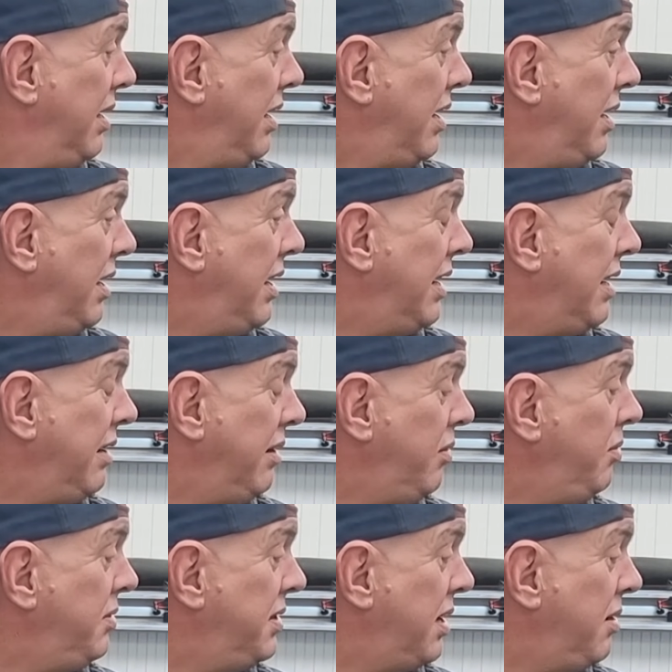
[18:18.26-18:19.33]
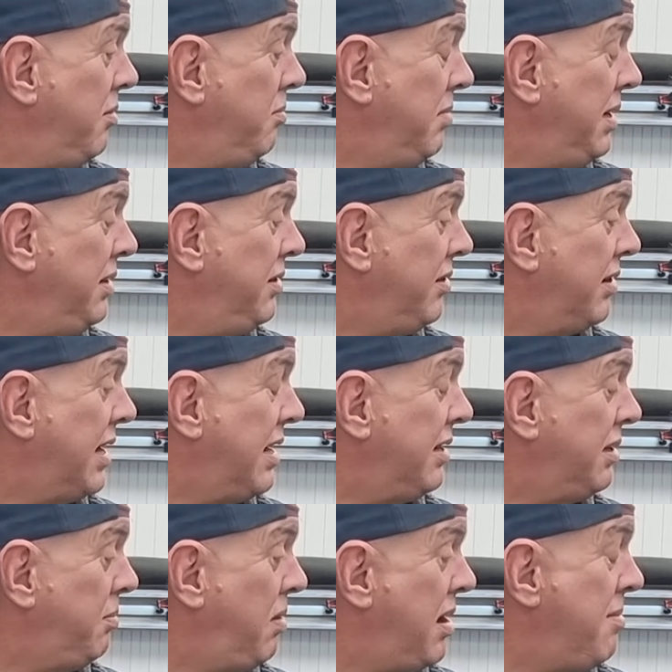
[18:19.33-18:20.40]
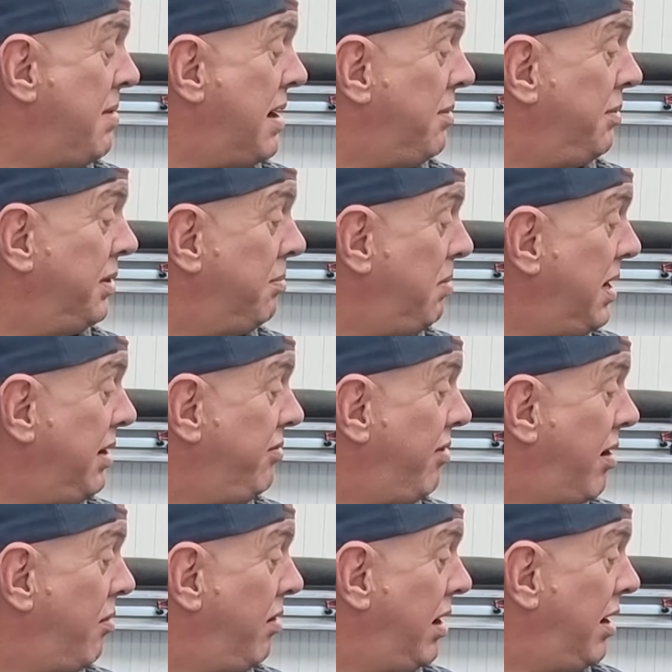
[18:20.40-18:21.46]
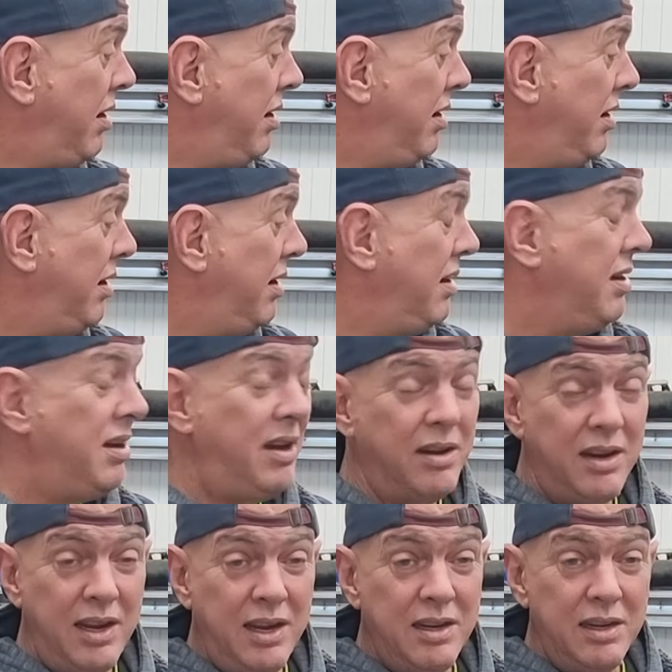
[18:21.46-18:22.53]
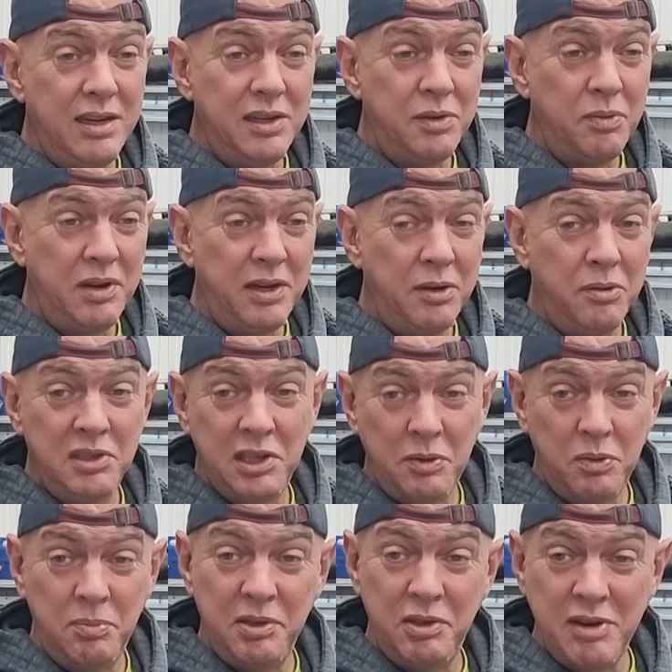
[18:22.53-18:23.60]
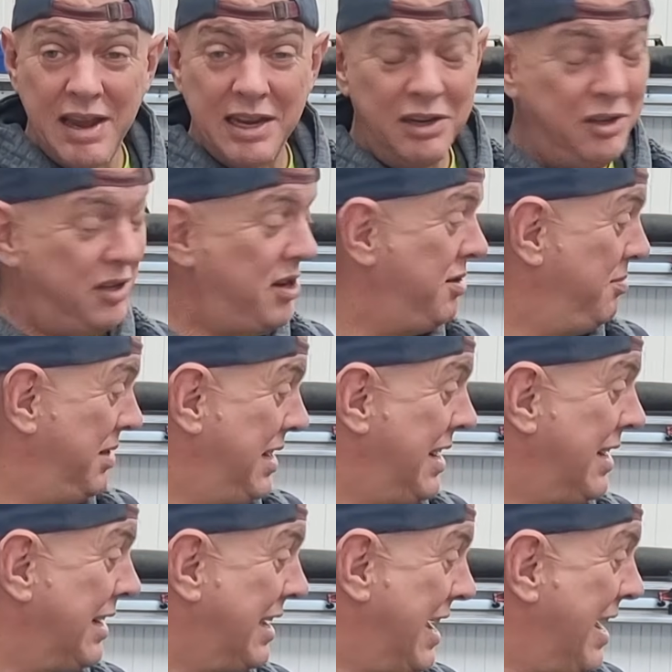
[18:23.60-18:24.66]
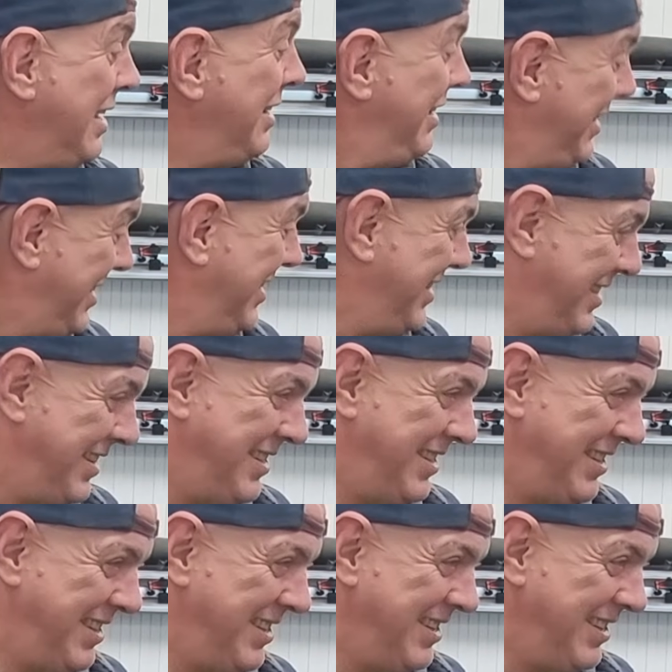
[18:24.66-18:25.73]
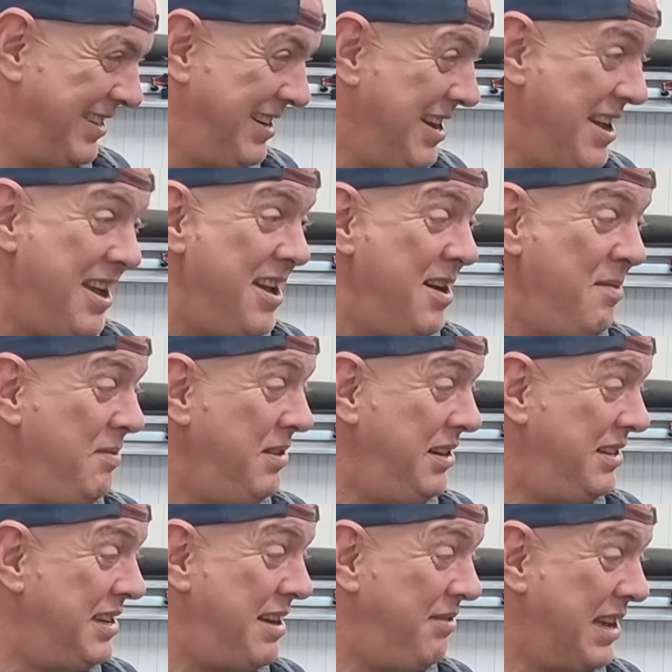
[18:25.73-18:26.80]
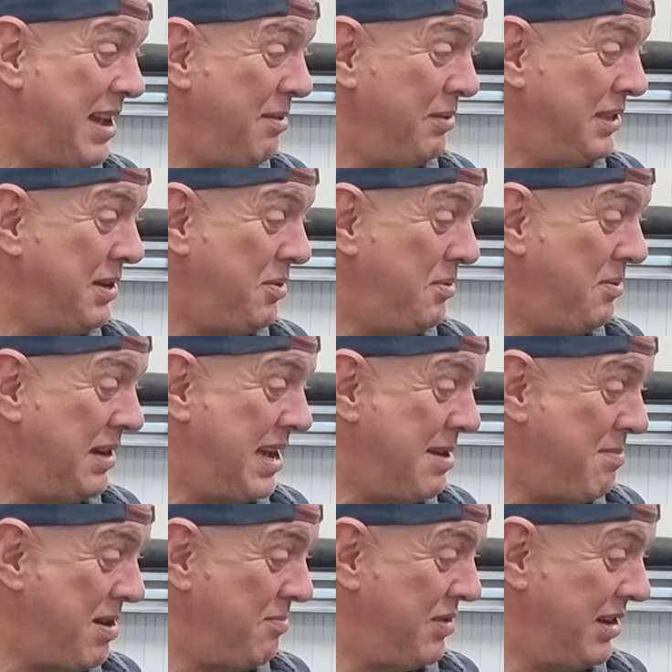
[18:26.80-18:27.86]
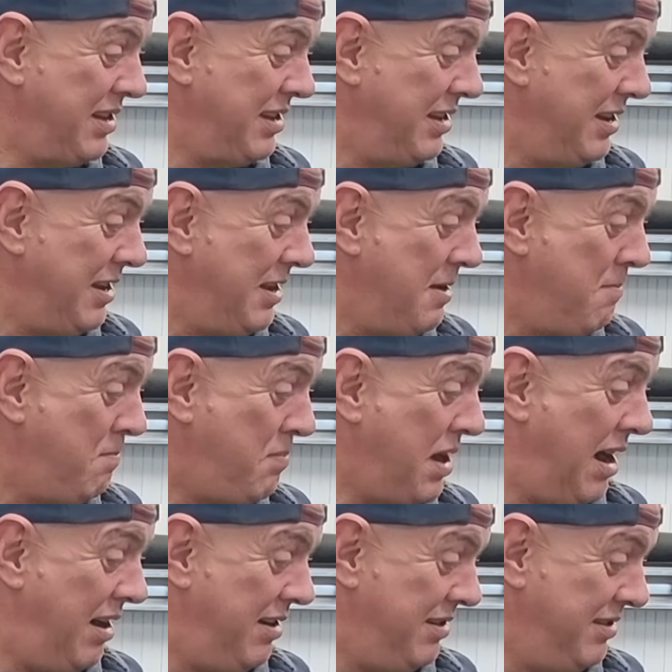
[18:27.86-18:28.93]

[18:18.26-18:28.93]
and it also means I get to play about with the bead roller and the English wheel, so we'll be dragging Sherman out again, and we just have a go, see what we come up with. But